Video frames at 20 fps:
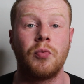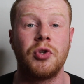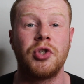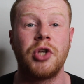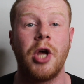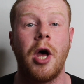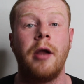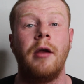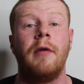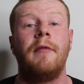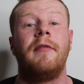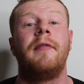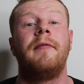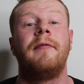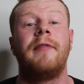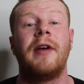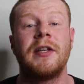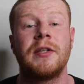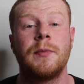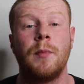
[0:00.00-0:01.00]
return of
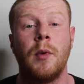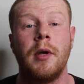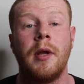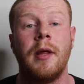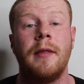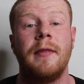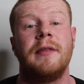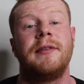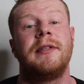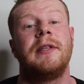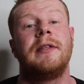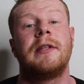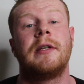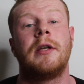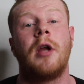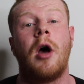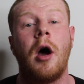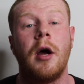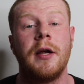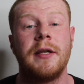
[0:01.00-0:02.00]
investment, and this is
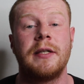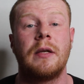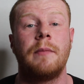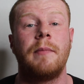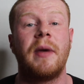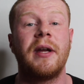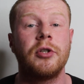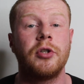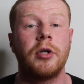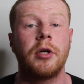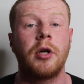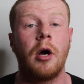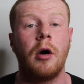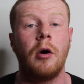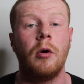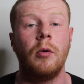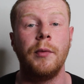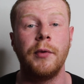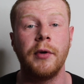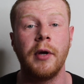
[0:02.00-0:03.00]
an isometric
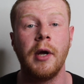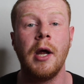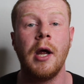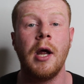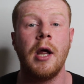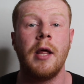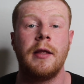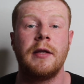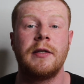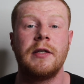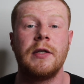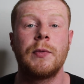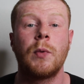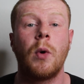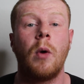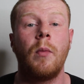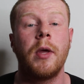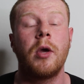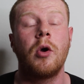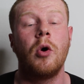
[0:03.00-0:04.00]
hold. This is
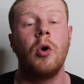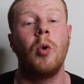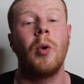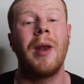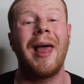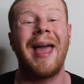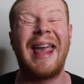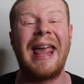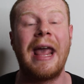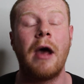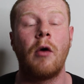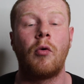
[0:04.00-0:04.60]
what we call a